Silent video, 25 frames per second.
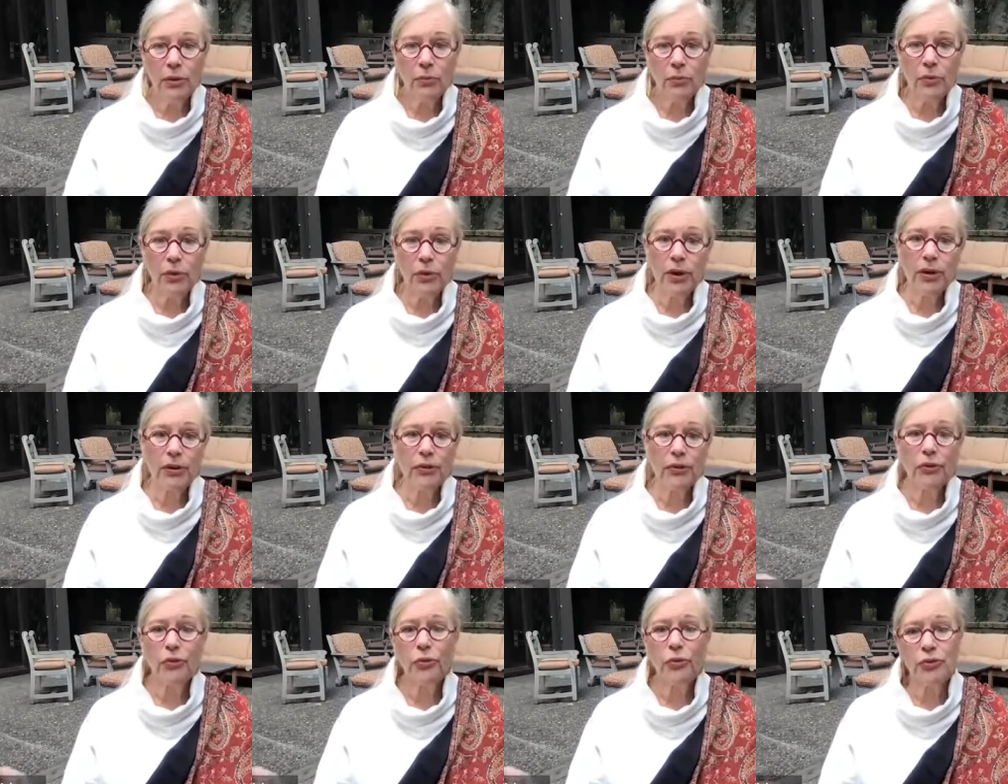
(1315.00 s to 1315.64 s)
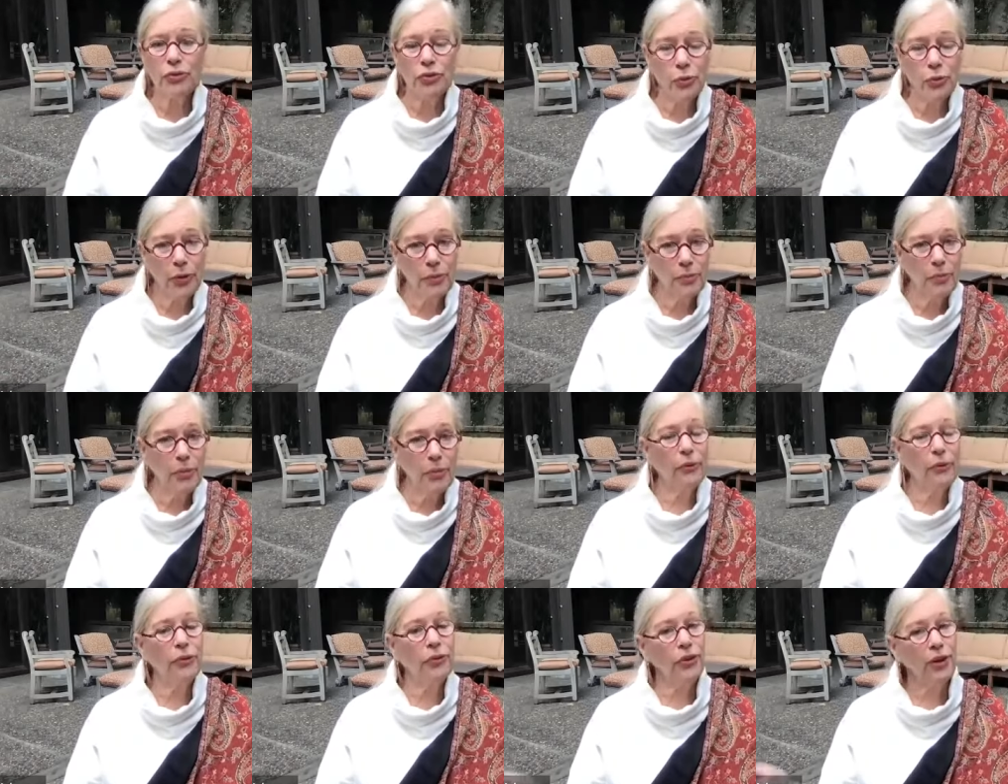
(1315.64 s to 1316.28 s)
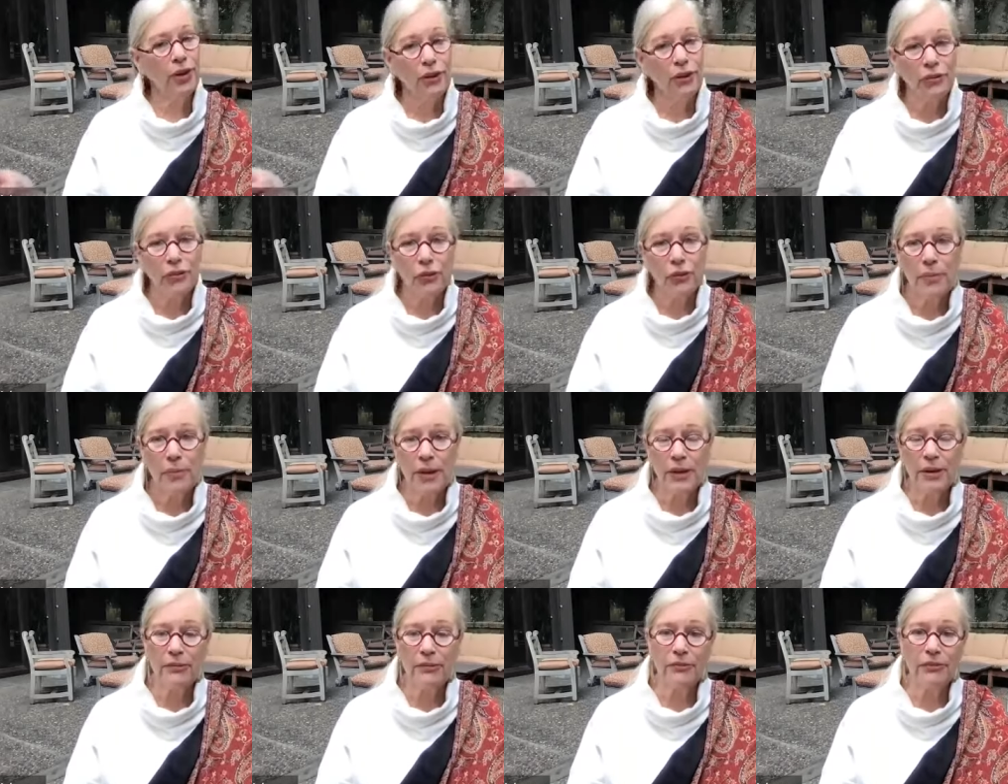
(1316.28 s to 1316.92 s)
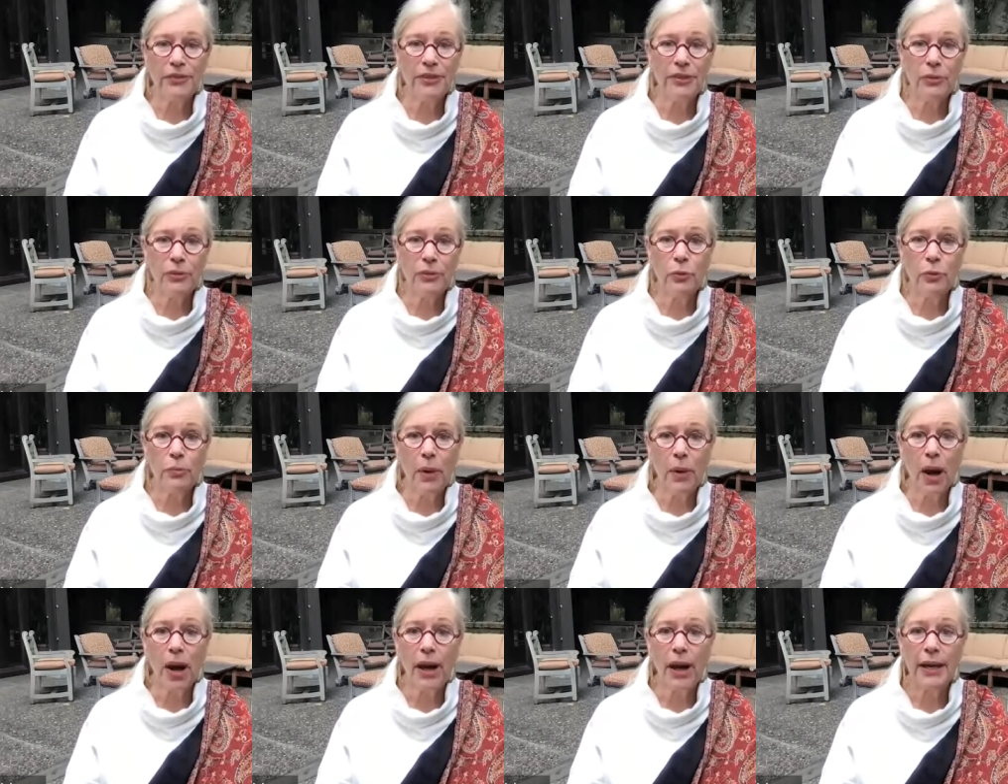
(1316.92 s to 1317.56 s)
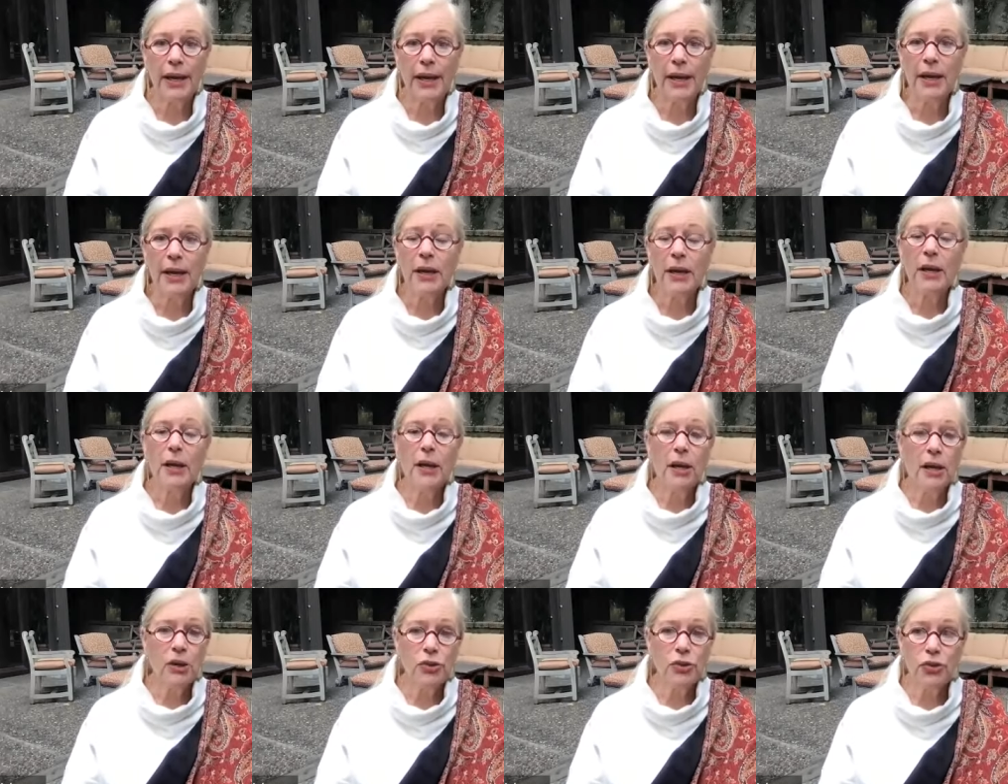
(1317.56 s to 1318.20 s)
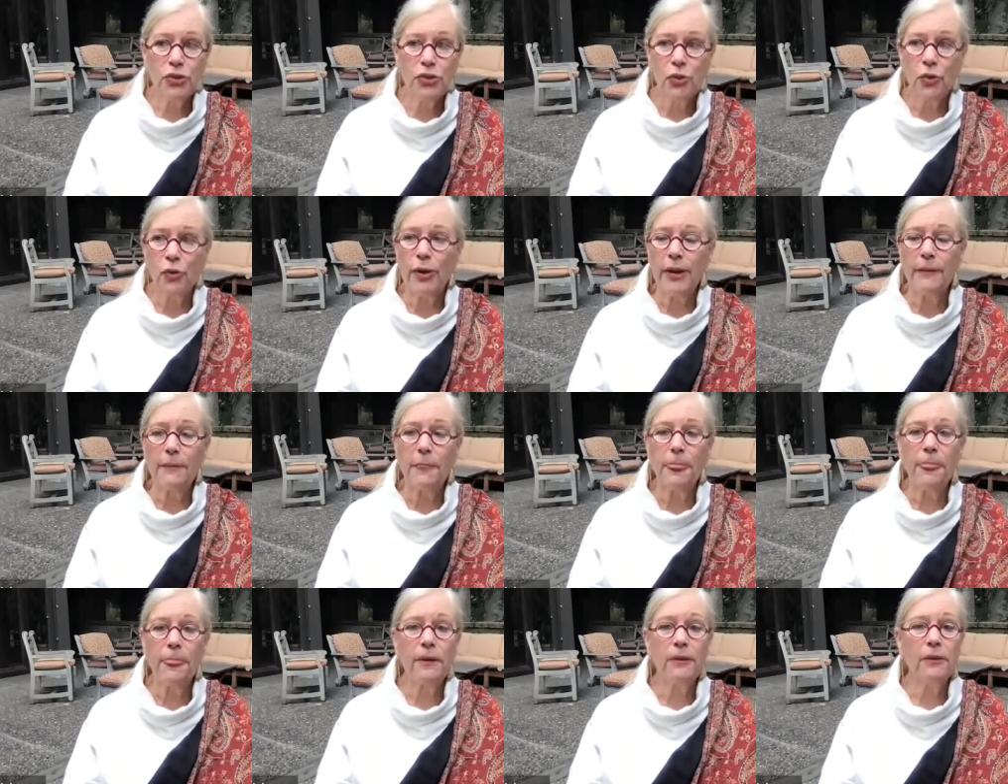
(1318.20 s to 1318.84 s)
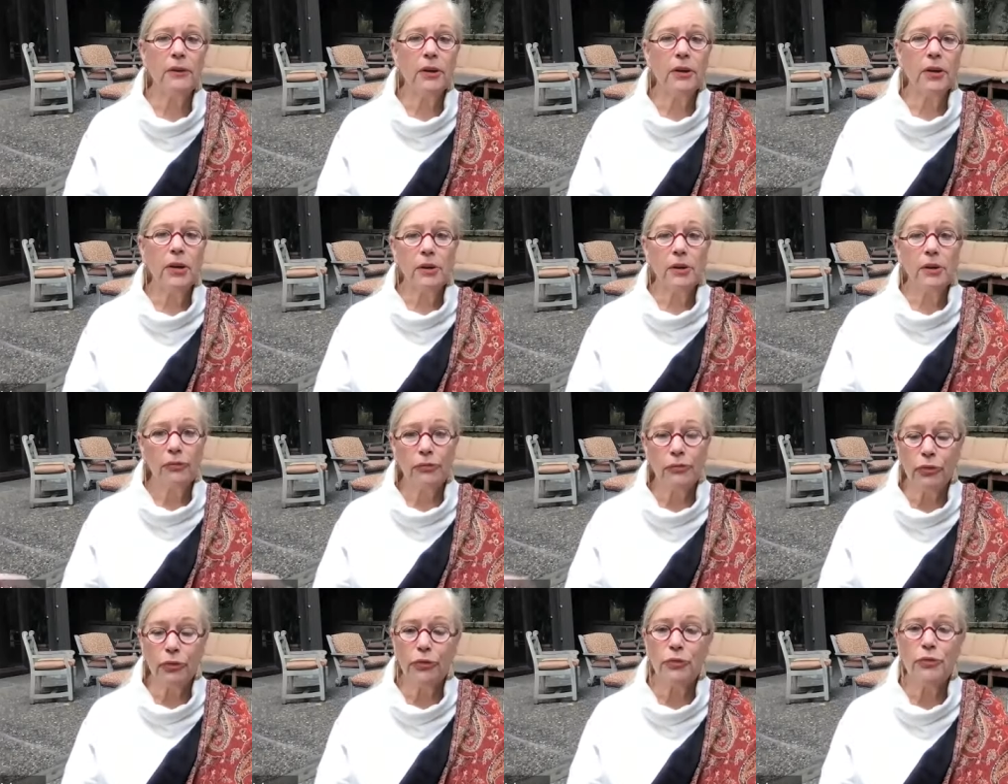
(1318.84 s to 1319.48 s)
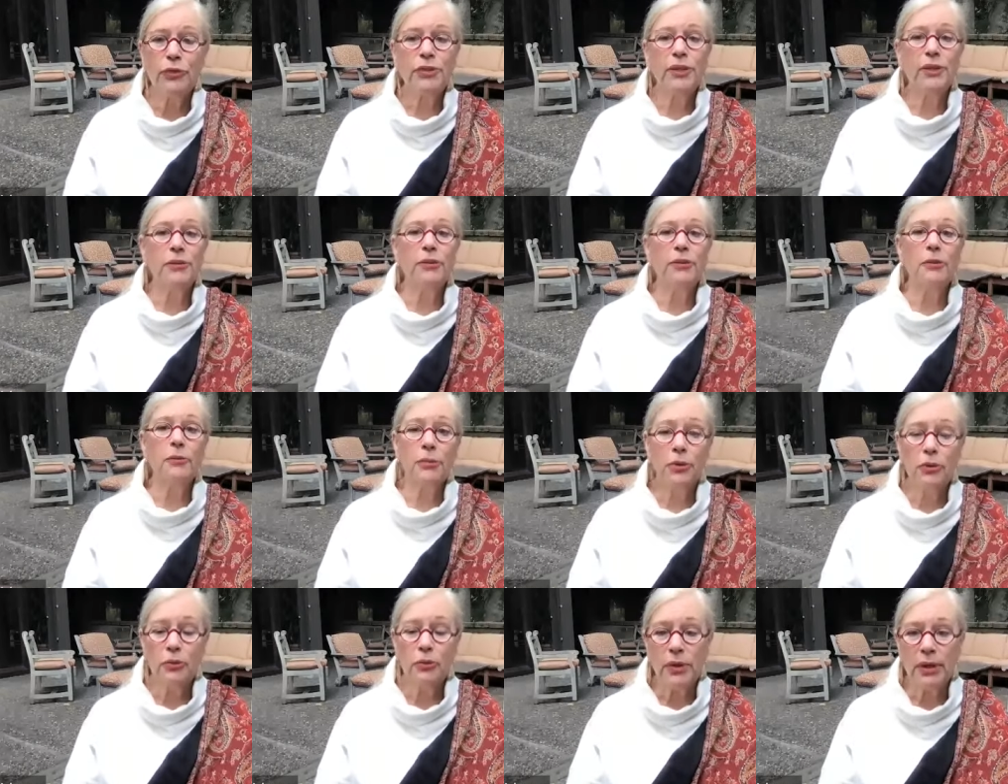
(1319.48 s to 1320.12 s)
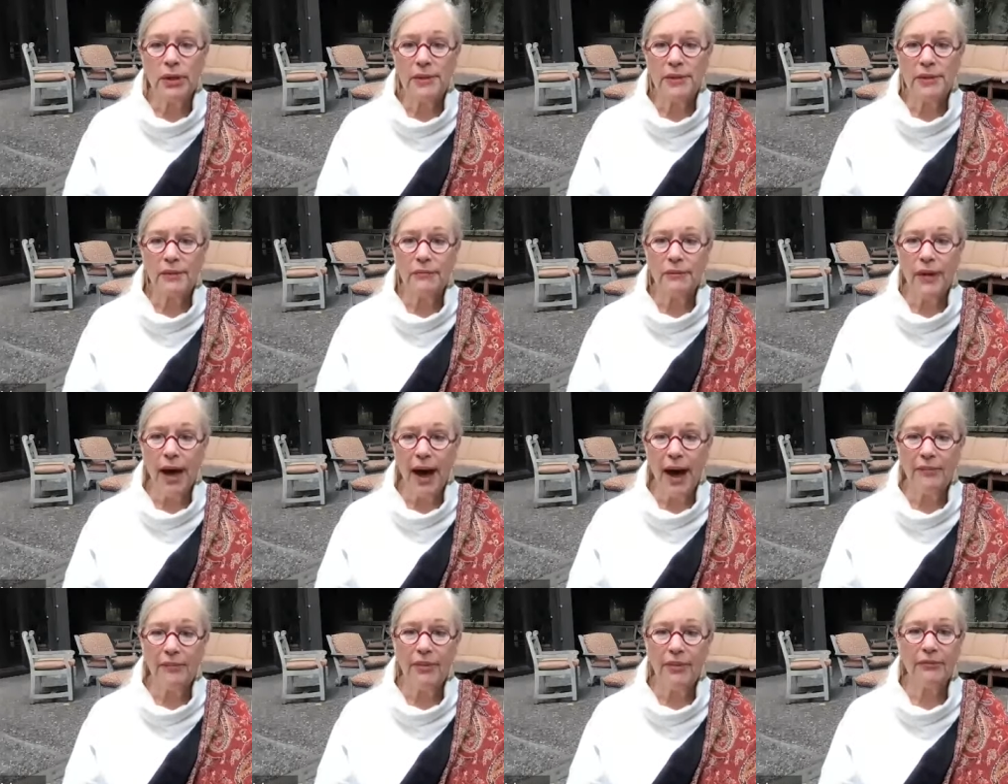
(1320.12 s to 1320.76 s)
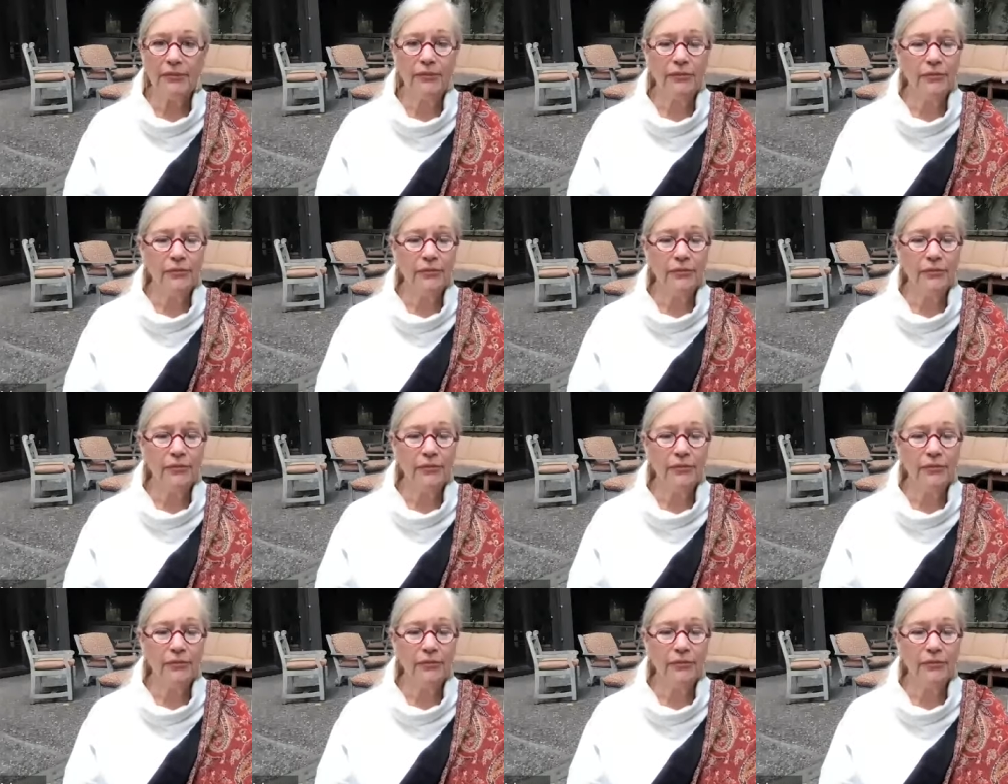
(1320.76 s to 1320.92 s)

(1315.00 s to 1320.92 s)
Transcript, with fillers: we're here to enjoy both. You're here to be in a physical body, enjoying the fruits and the beauties of having